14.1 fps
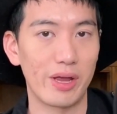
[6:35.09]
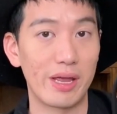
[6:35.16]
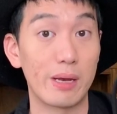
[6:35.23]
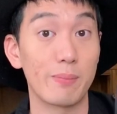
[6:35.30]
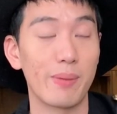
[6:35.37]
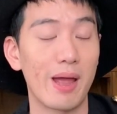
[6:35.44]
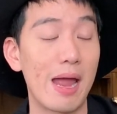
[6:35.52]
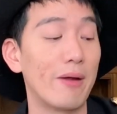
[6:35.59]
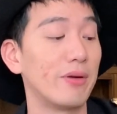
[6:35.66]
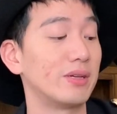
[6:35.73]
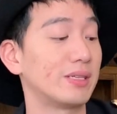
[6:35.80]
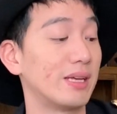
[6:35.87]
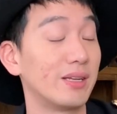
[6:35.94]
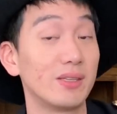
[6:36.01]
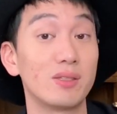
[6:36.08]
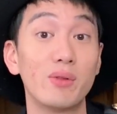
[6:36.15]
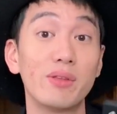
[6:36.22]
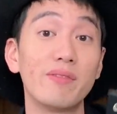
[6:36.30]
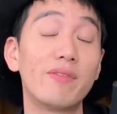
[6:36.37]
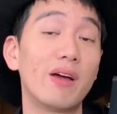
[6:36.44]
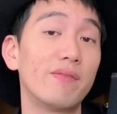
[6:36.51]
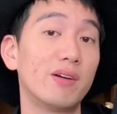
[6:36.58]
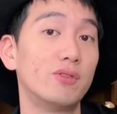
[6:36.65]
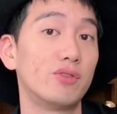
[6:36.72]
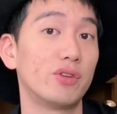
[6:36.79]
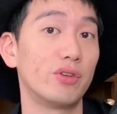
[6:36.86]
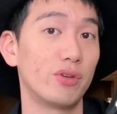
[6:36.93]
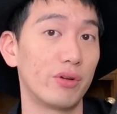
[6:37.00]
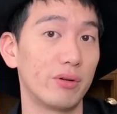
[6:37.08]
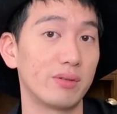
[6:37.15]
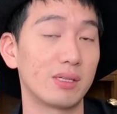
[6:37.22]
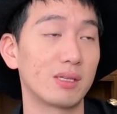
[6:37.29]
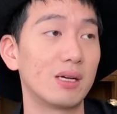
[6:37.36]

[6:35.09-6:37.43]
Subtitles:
in Paris, and it's only 500 euros.